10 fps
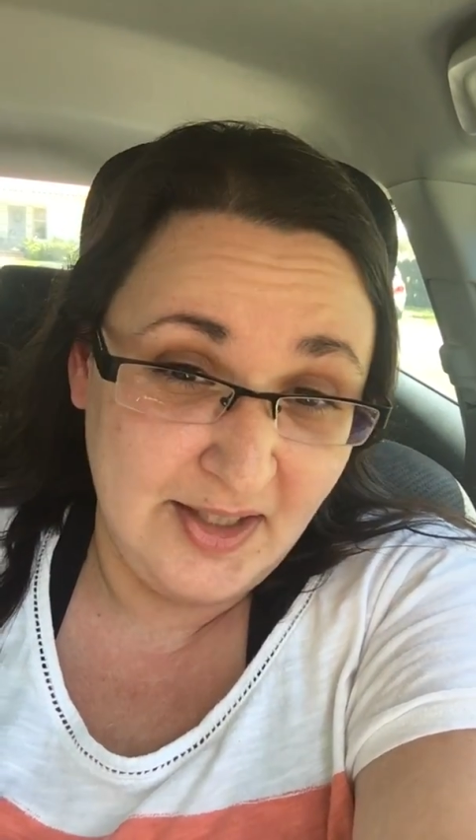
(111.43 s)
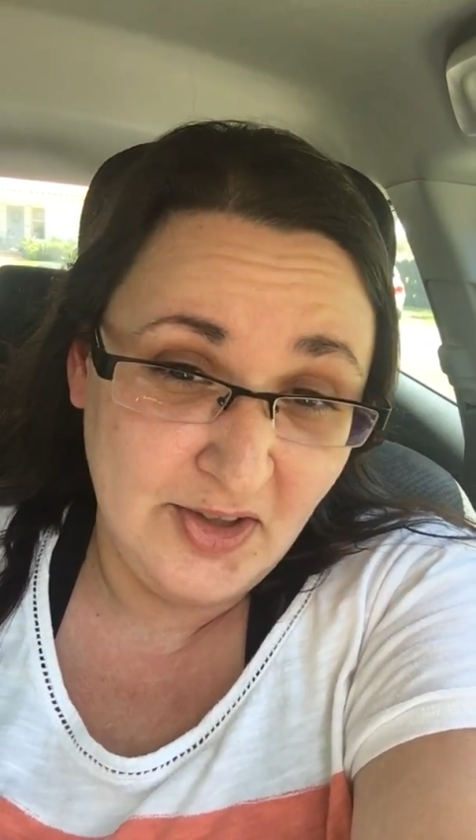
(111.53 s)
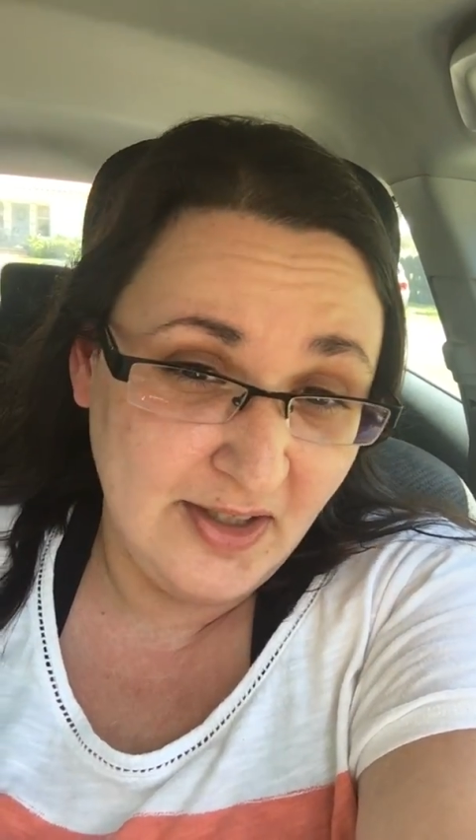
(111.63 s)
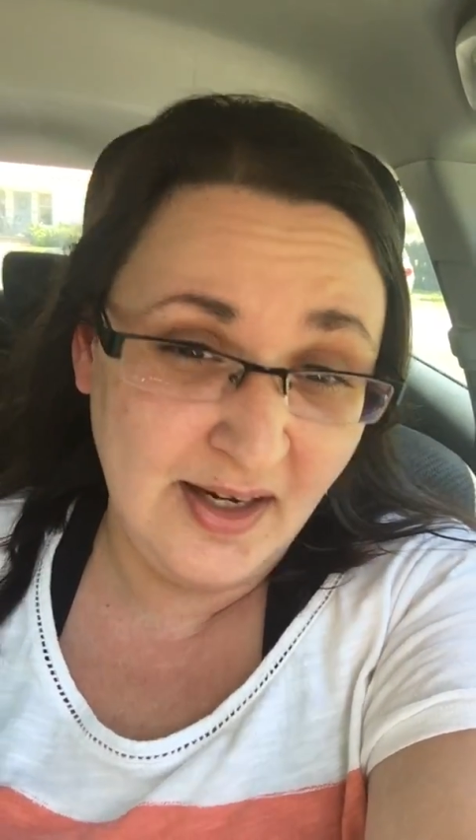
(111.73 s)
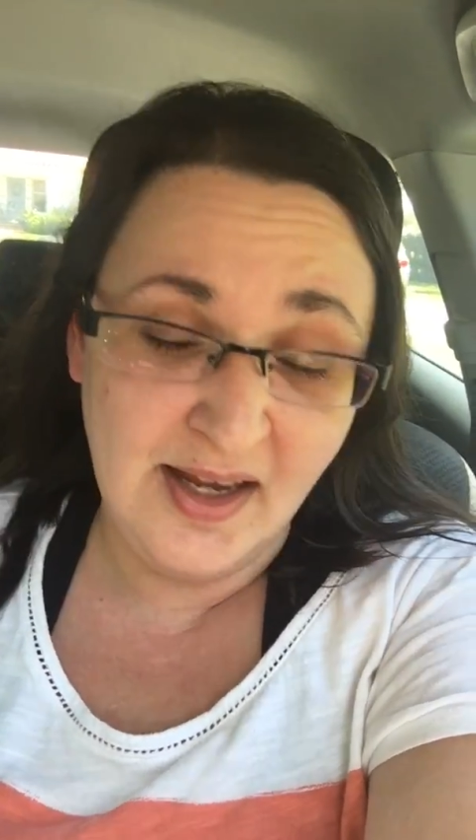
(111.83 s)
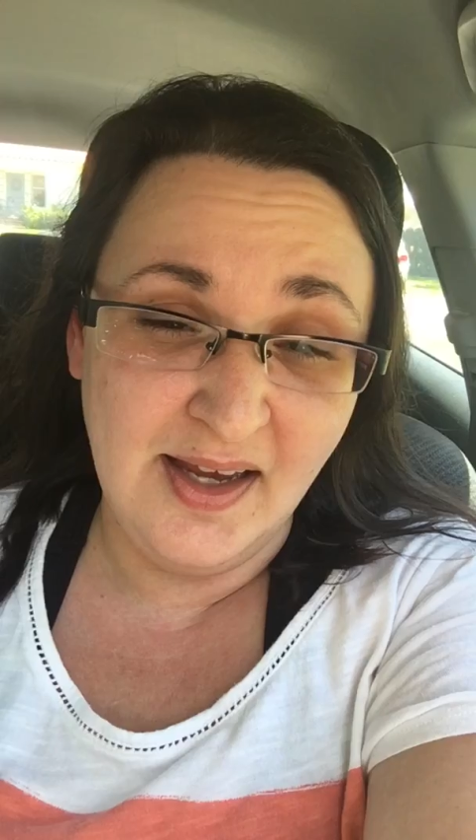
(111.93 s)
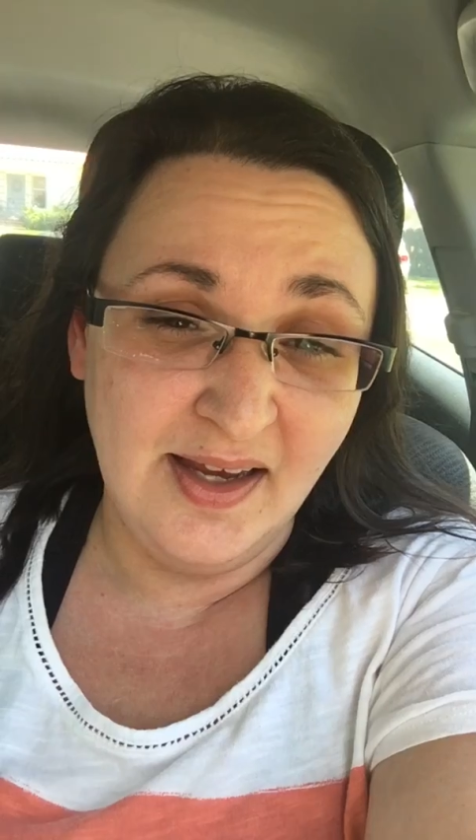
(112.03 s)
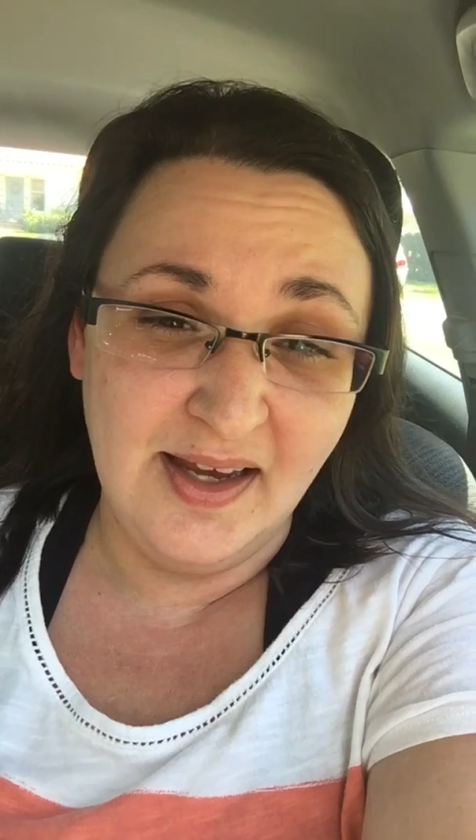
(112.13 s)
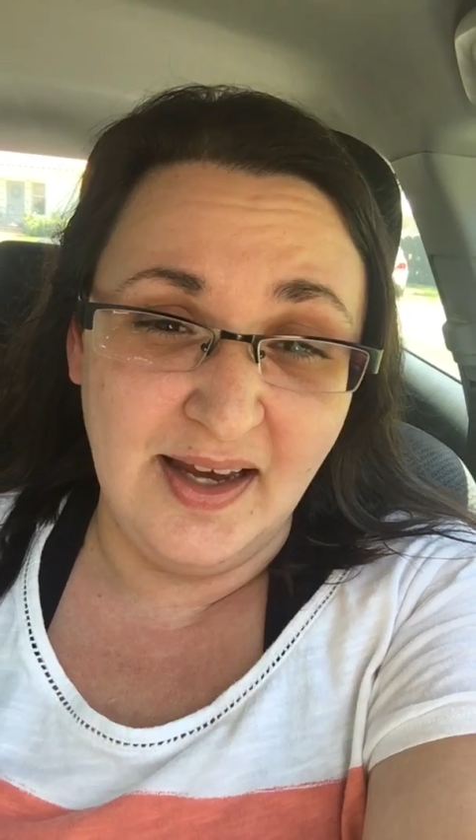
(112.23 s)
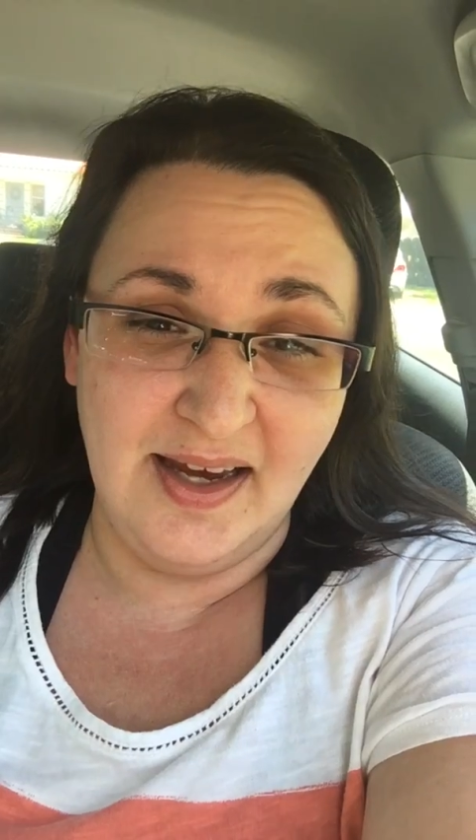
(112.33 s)
leader.
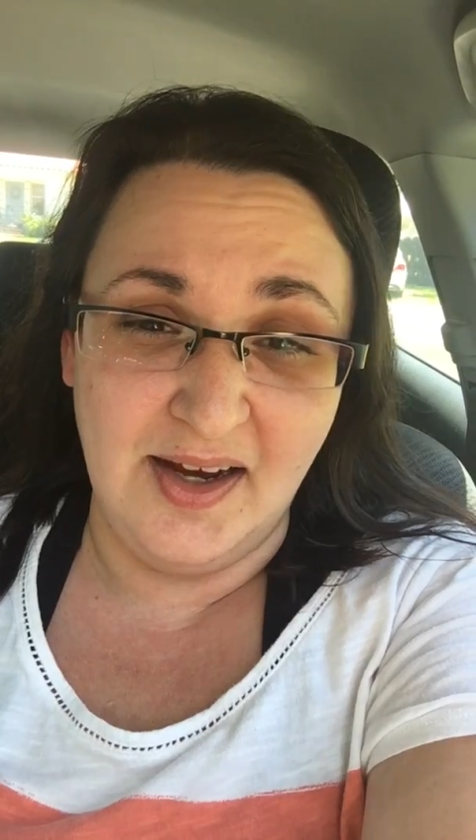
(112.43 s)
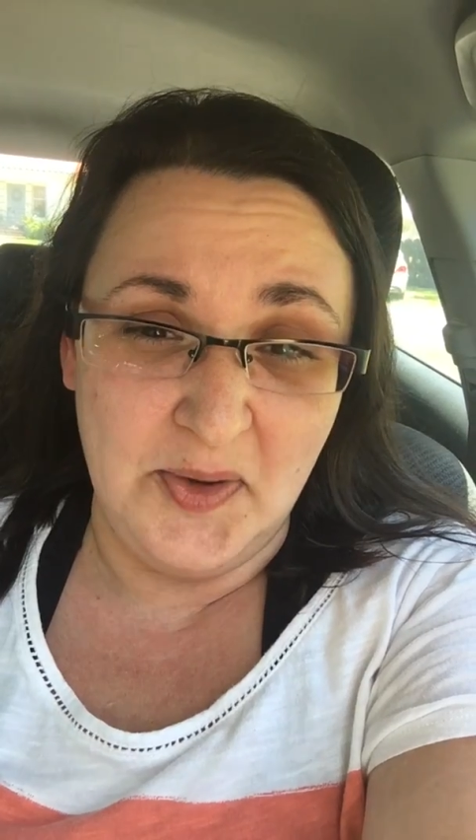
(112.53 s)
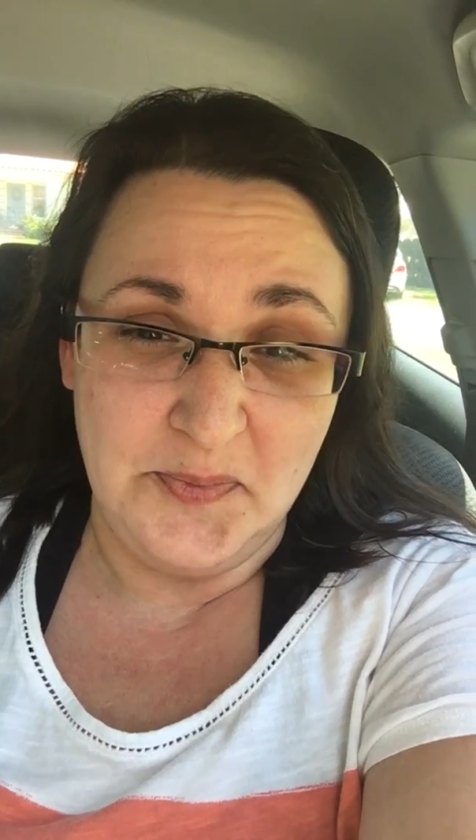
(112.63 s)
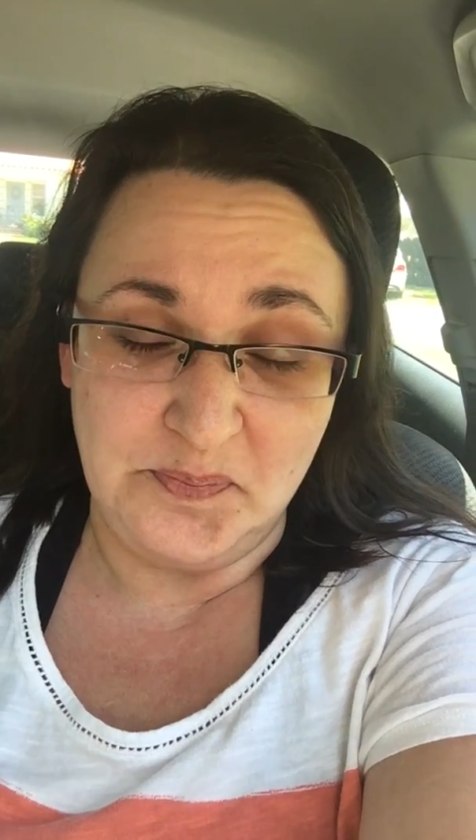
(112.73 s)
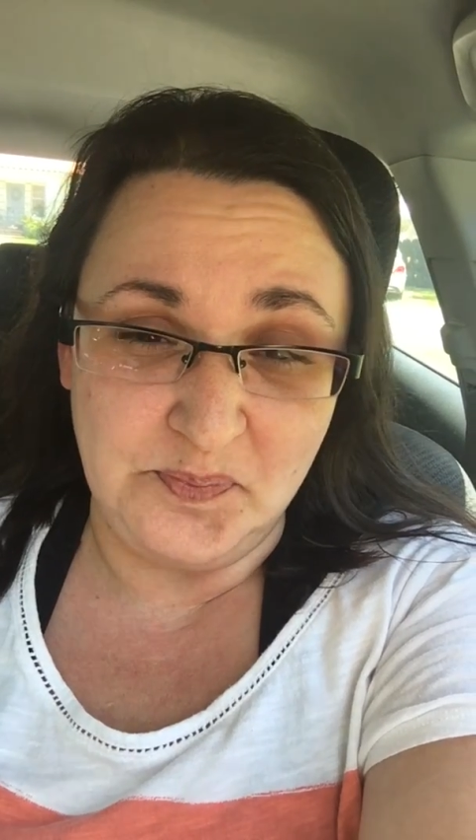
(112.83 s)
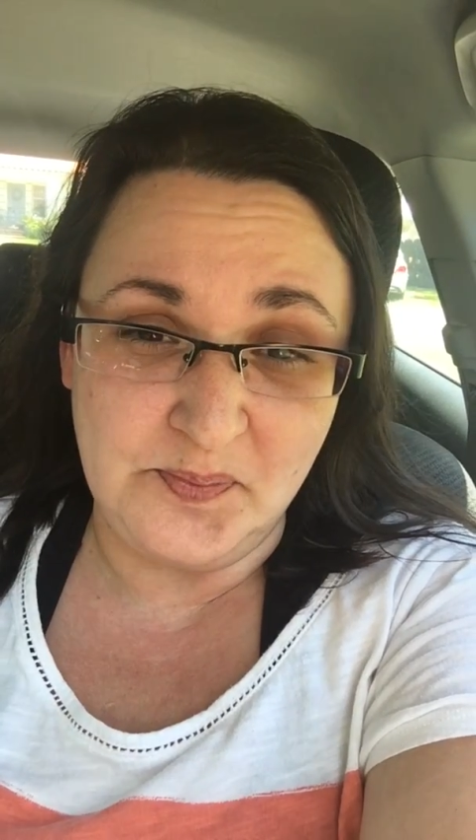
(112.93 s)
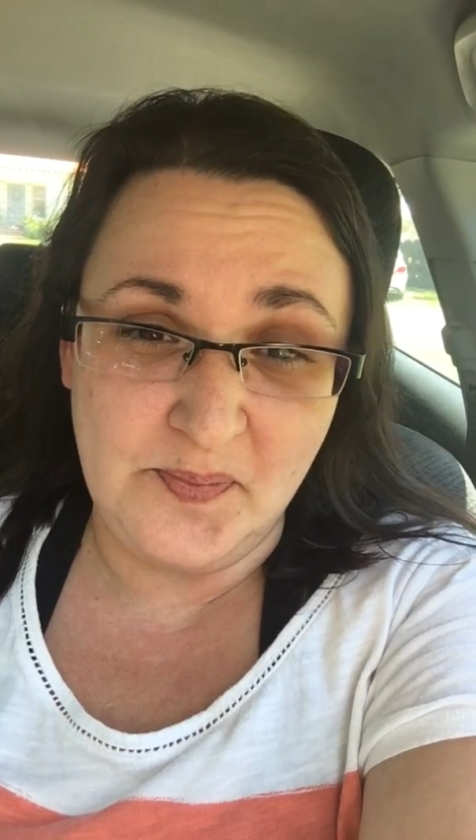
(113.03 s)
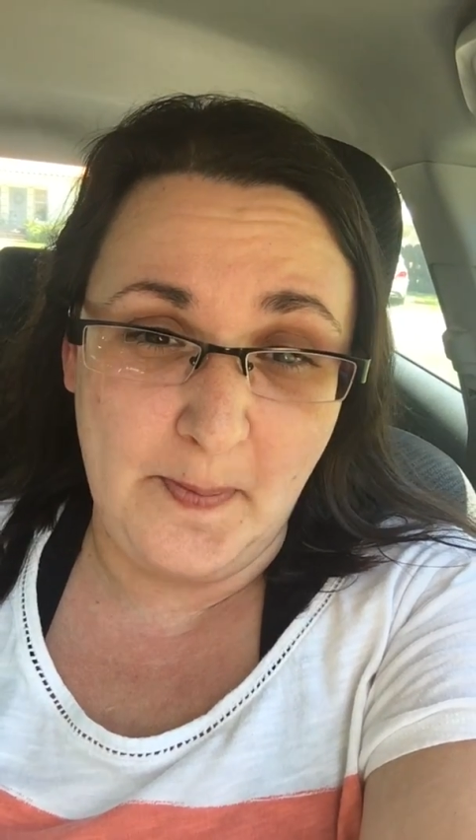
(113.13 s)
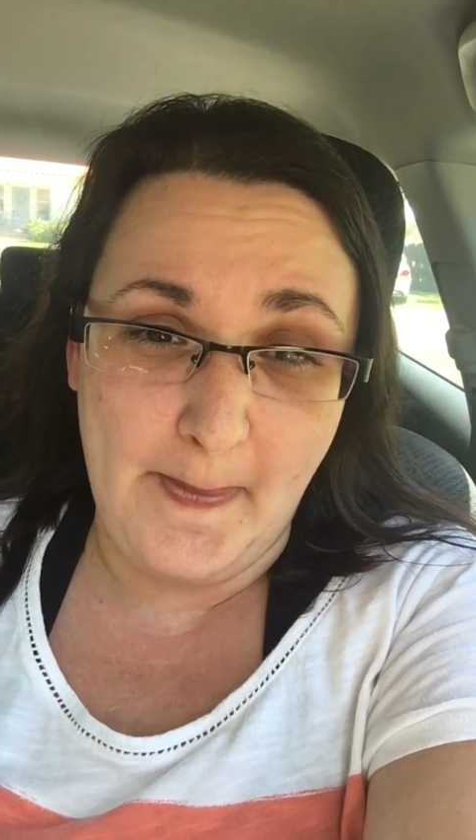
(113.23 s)
I